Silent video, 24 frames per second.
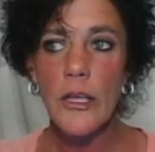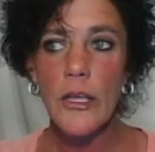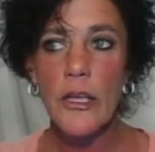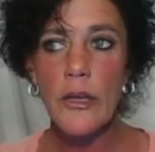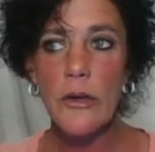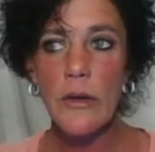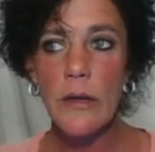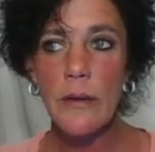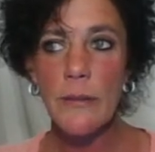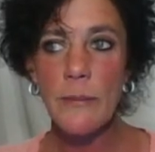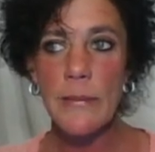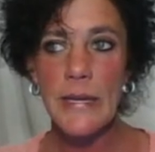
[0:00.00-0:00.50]

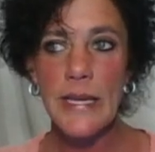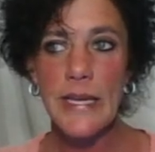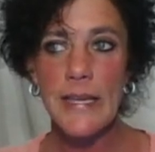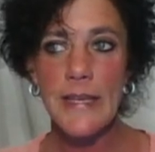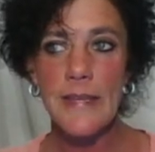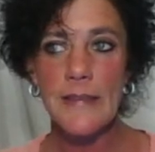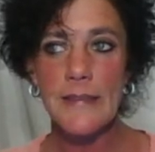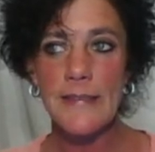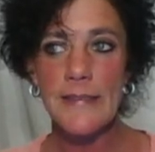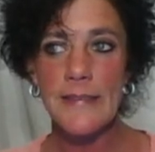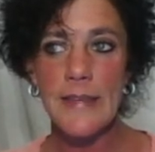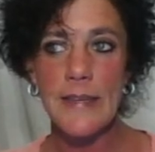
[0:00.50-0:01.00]
You can
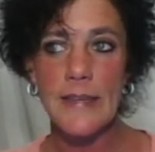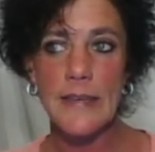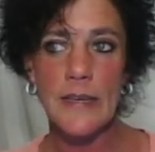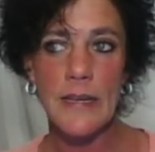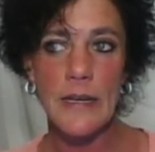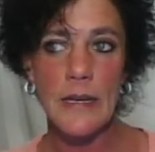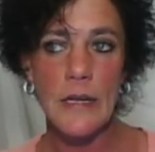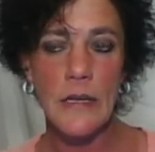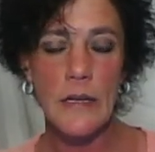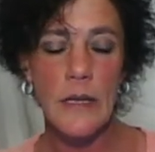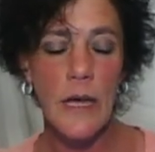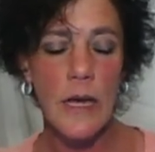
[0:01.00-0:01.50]
be sitting
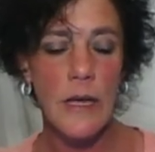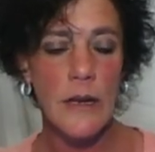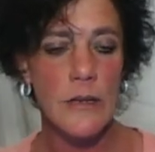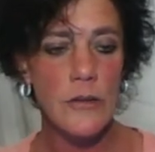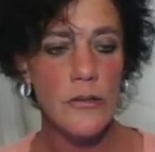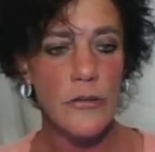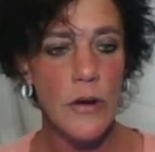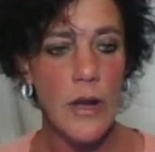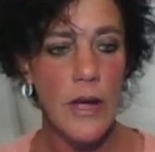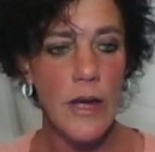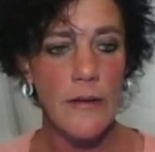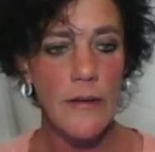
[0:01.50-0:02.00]
in a line
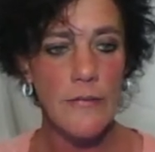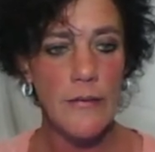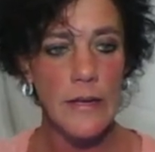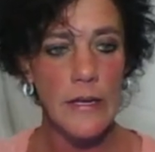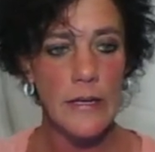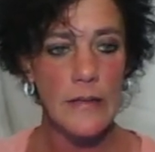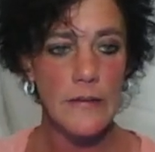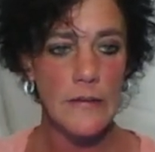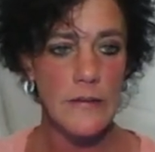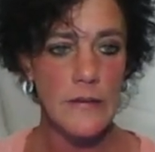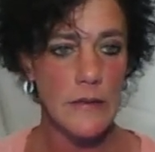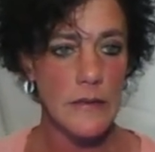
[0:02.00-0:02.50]
of
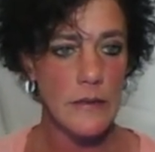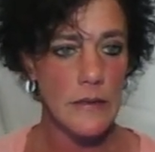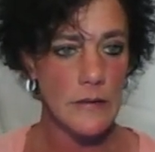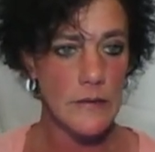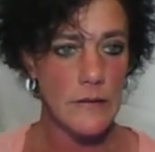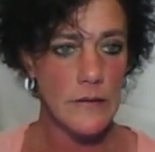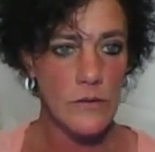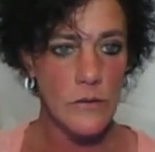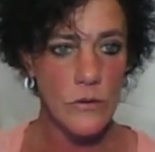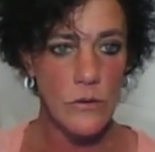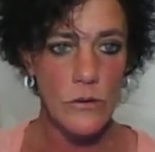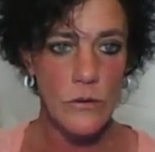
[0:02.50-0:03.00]
traffic, sitting
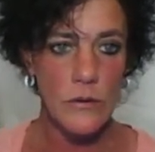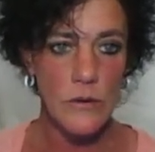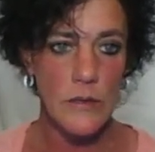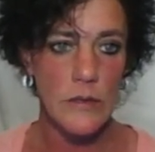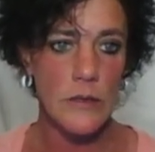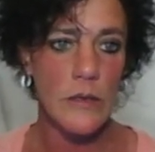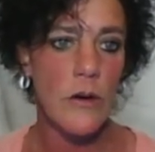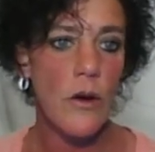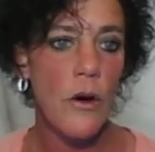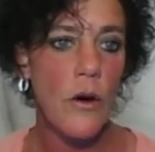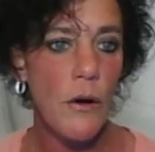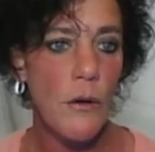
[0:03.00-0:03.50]
in school
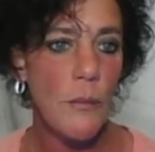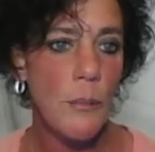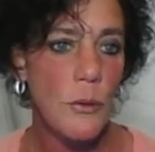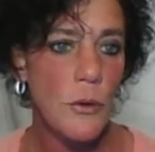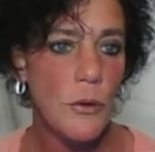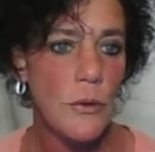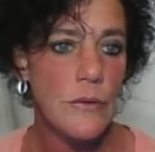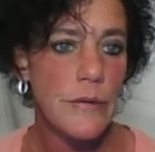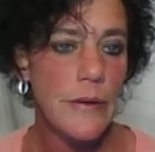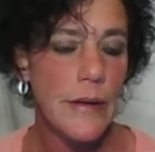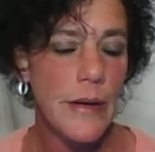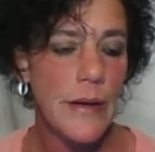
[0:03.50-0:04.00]
in the
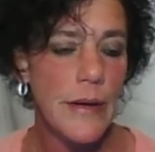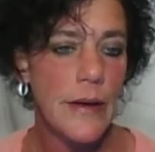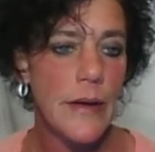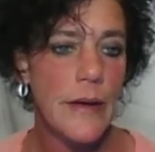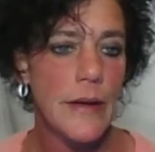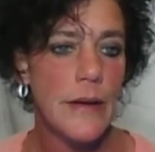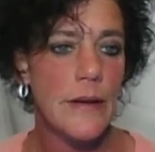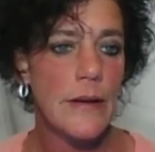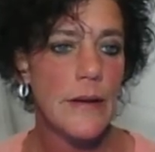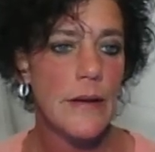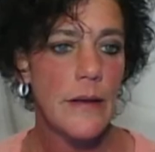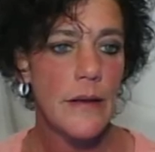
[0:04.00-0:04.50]
carpool
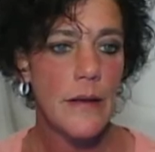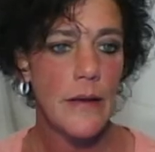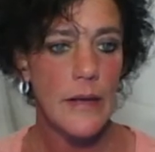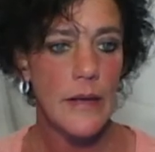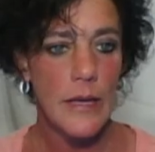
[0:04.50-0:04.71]
line,